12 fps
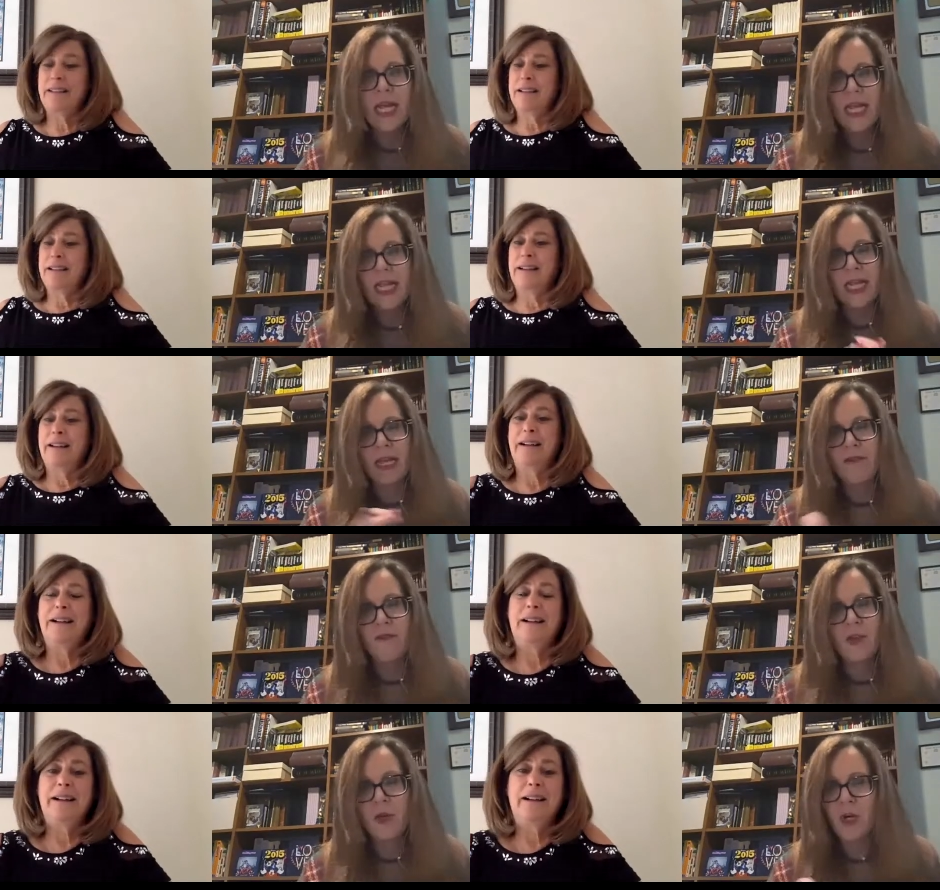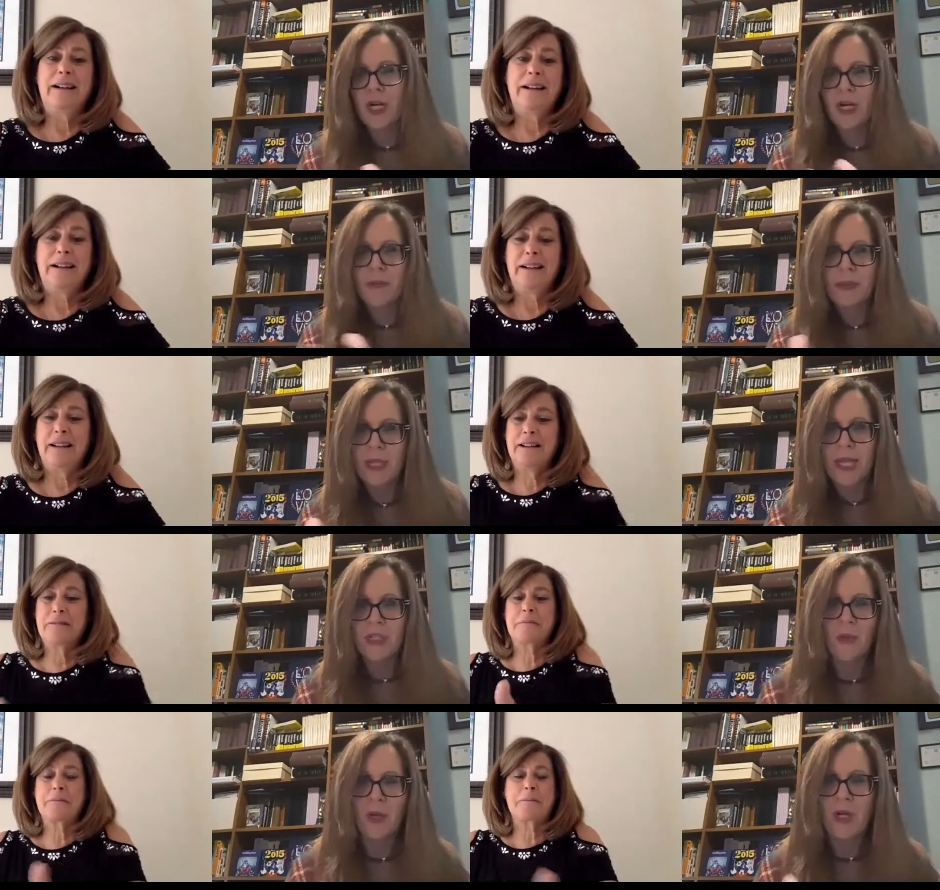Speaker 1: like if you're in a
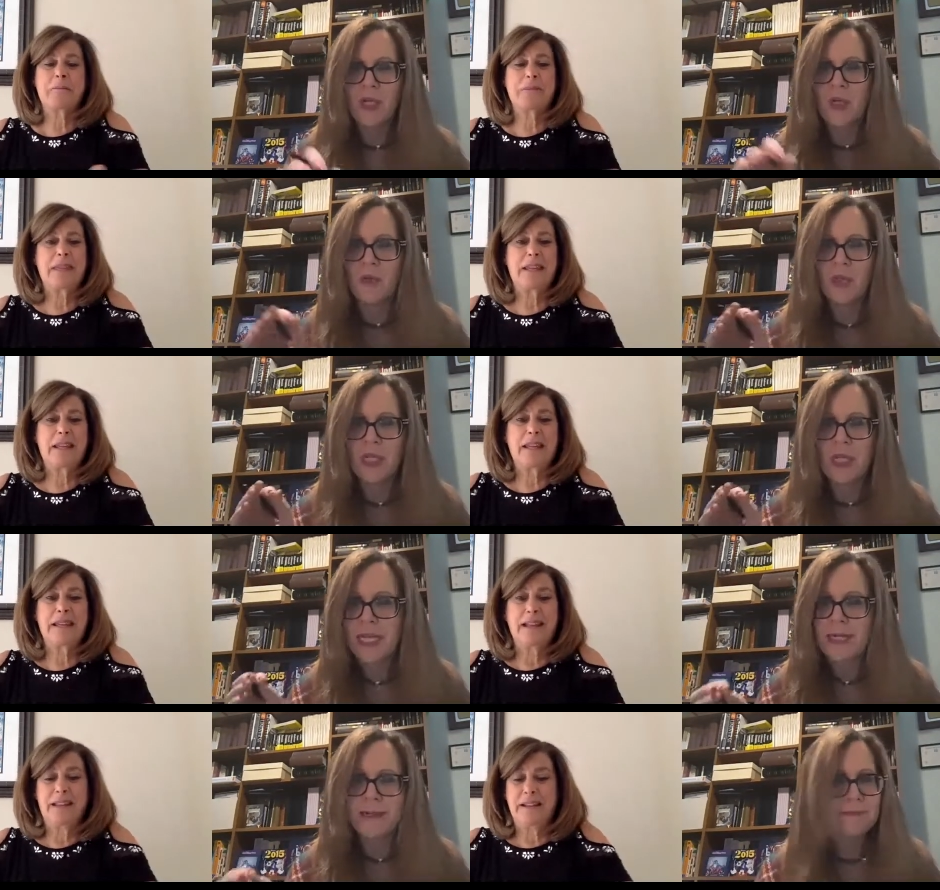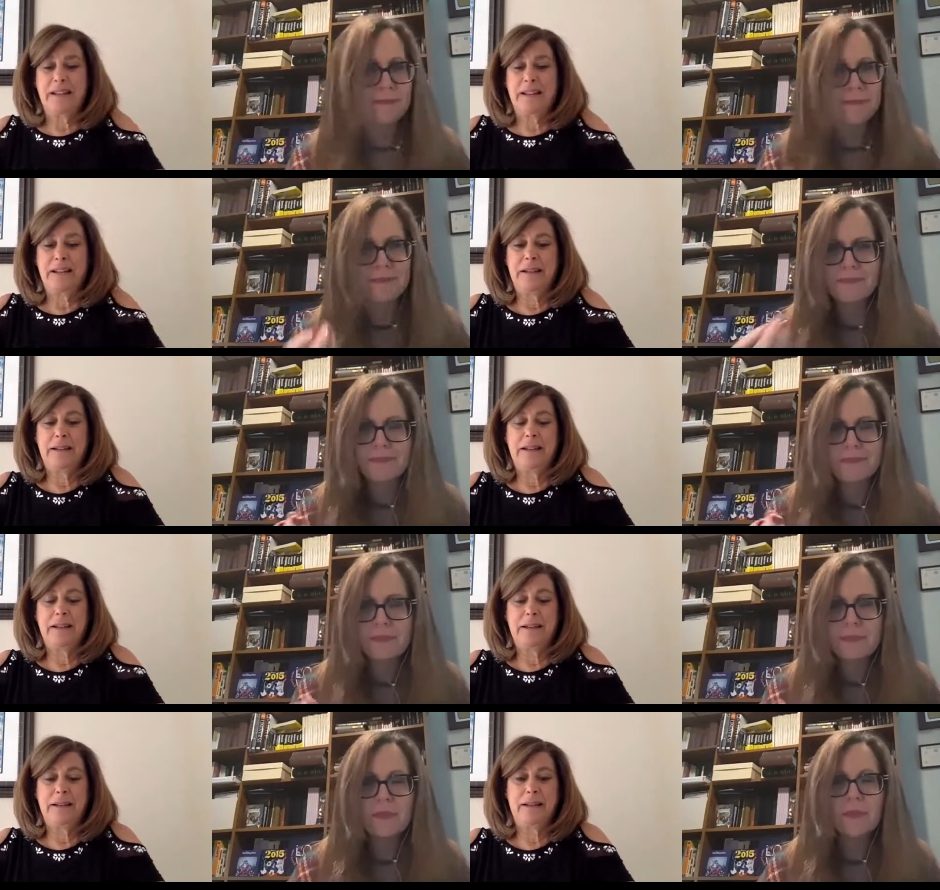place where you need
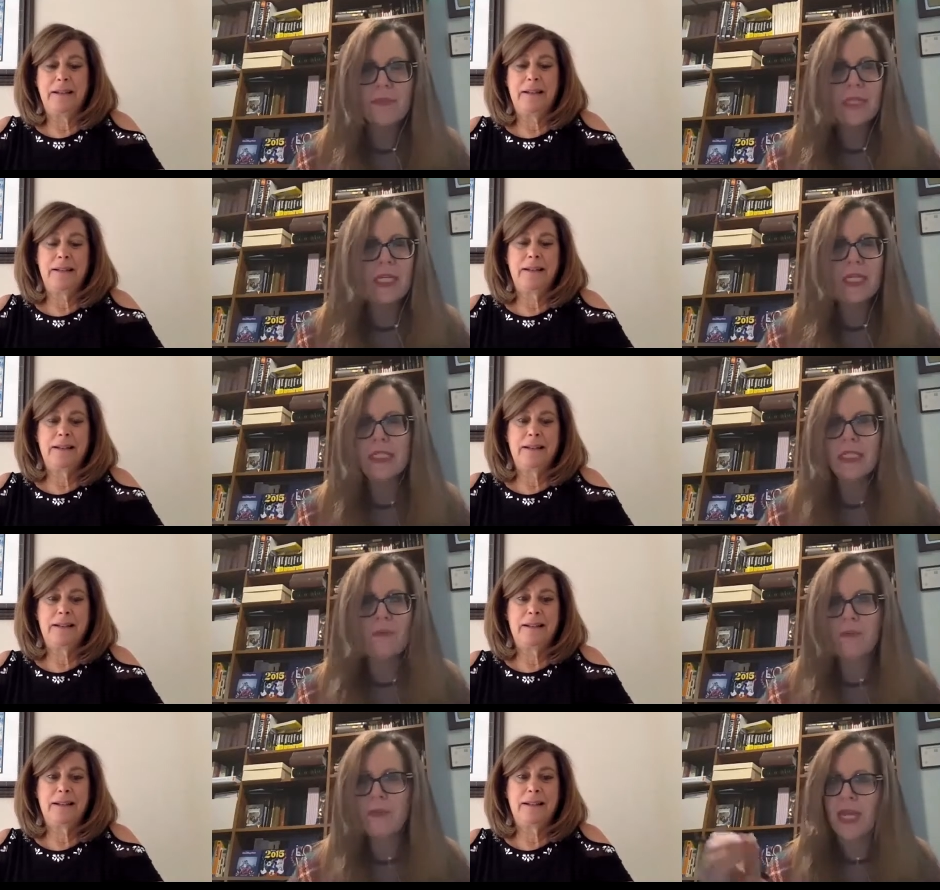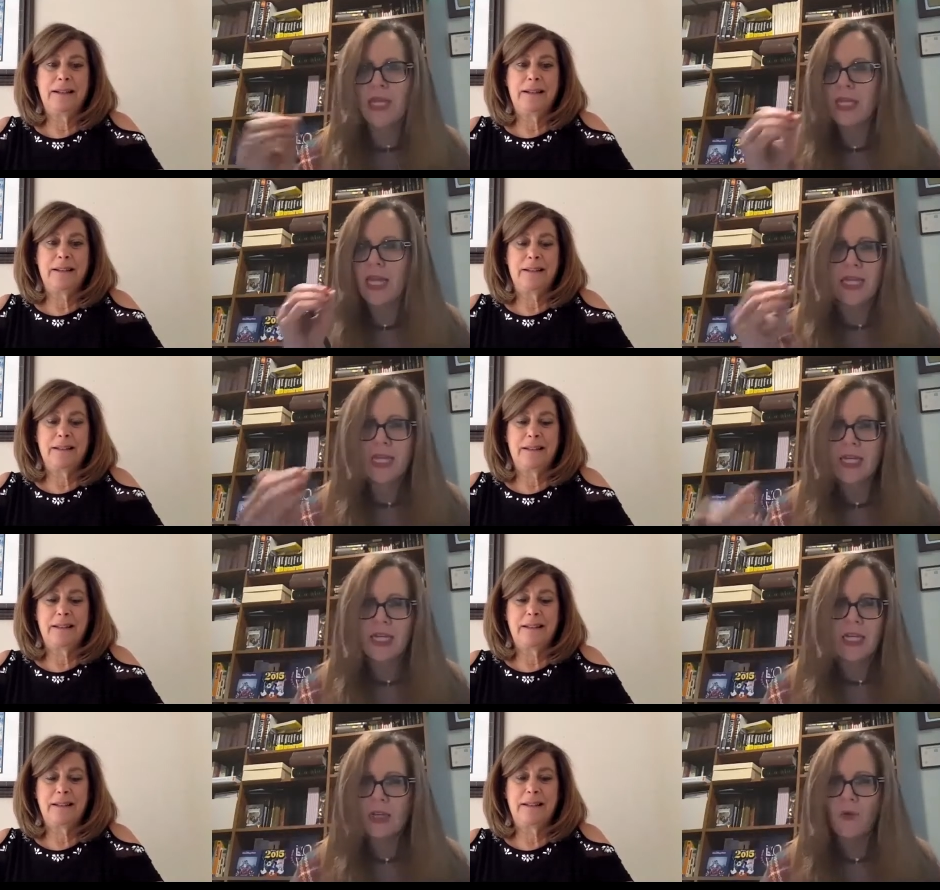something like
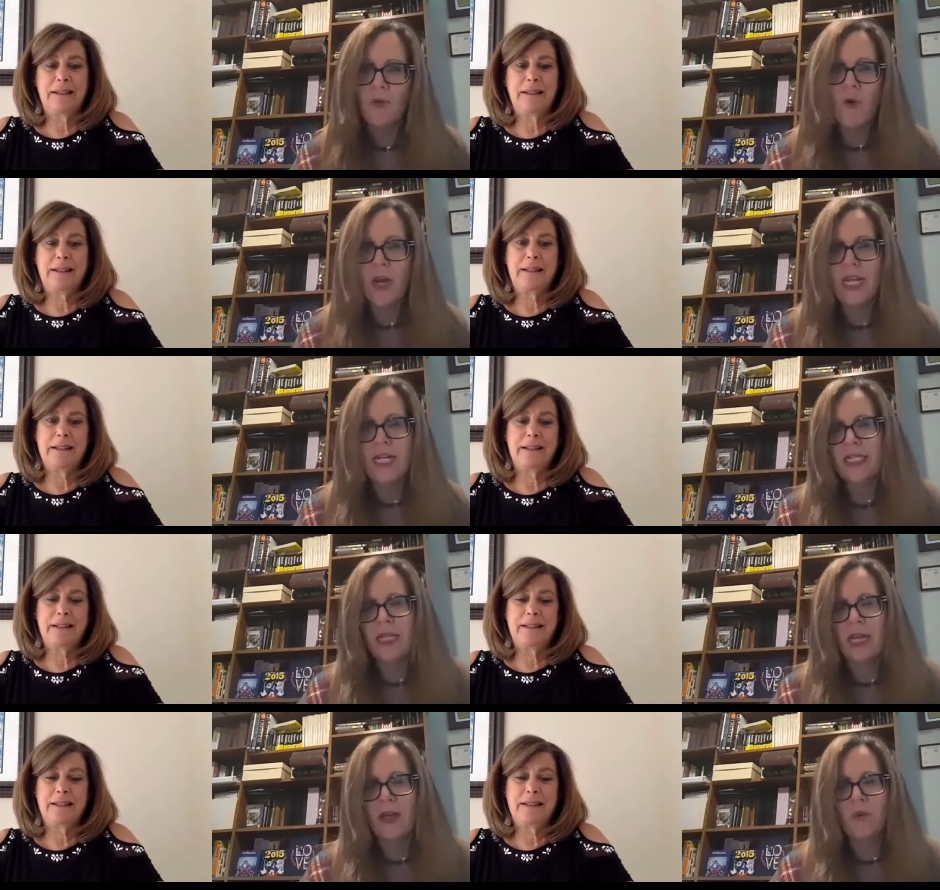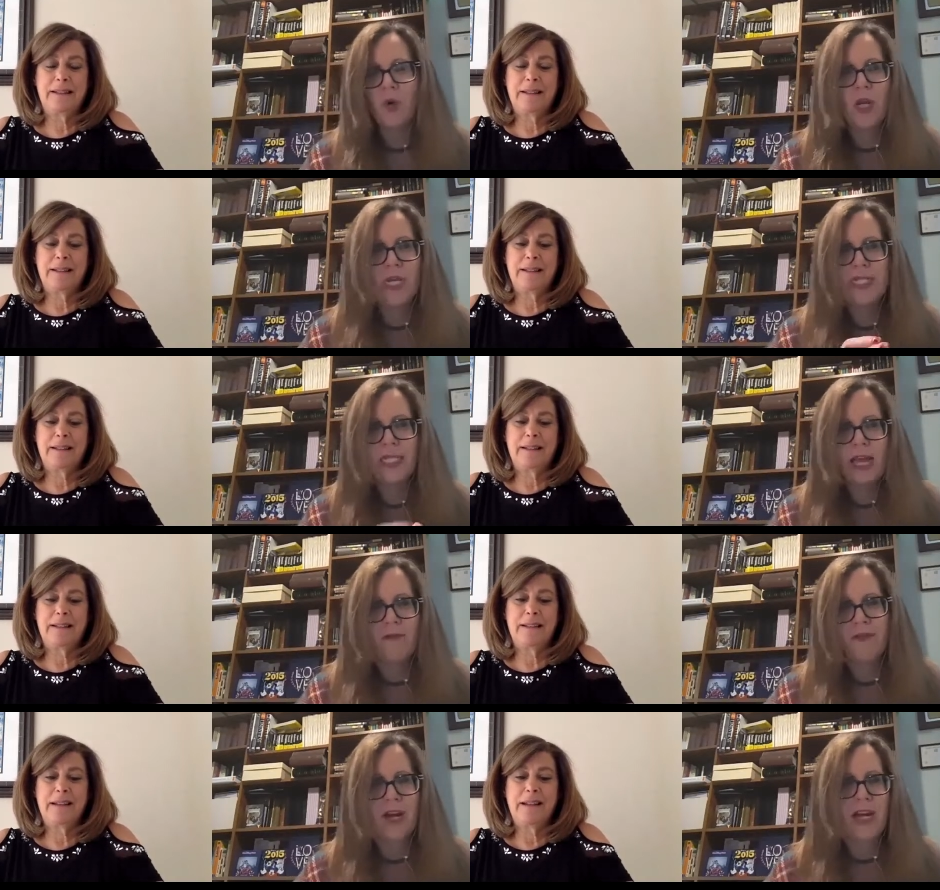what is what is
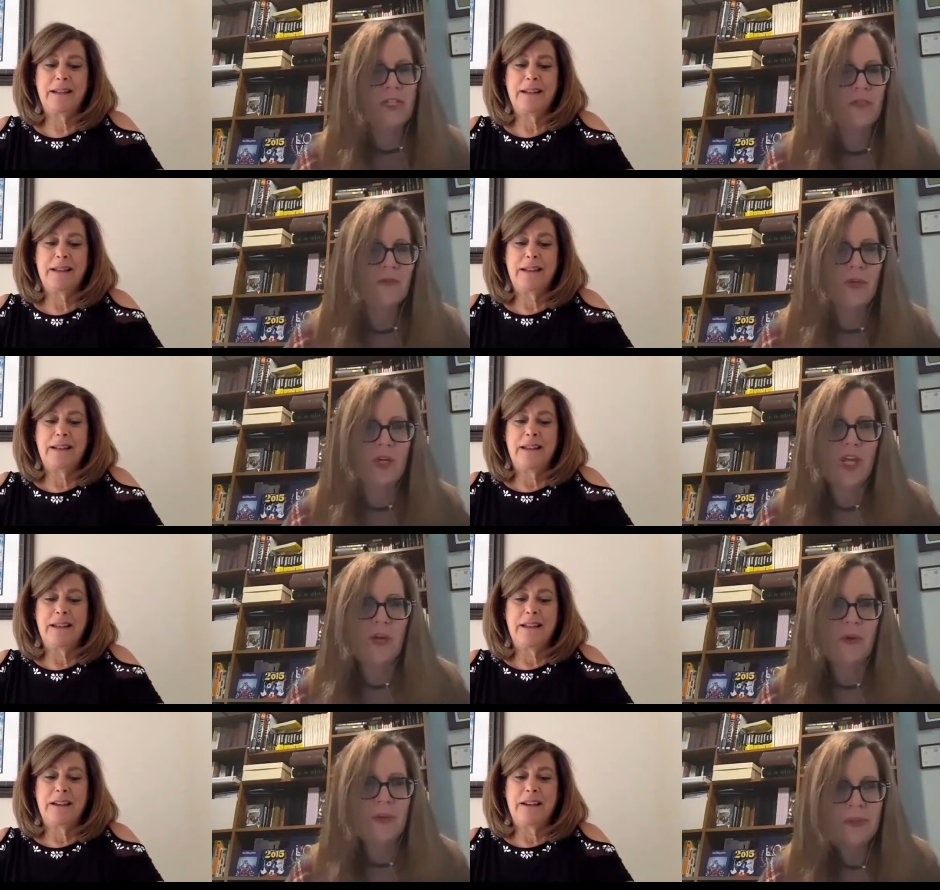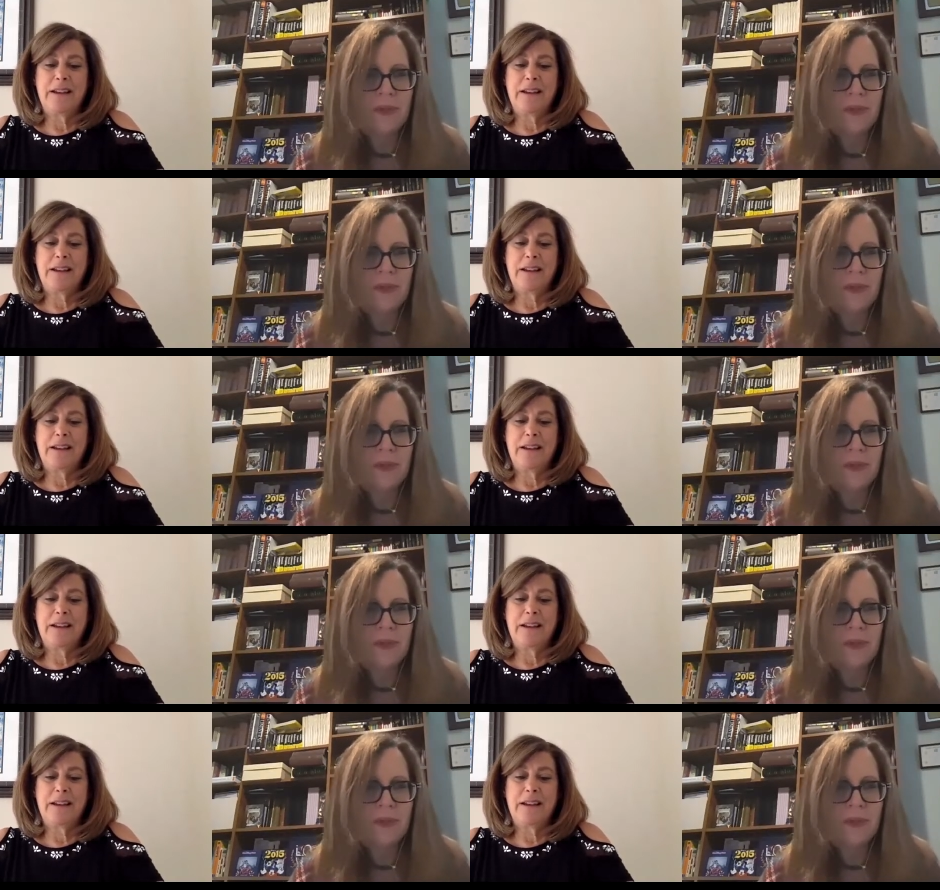that phrase for you?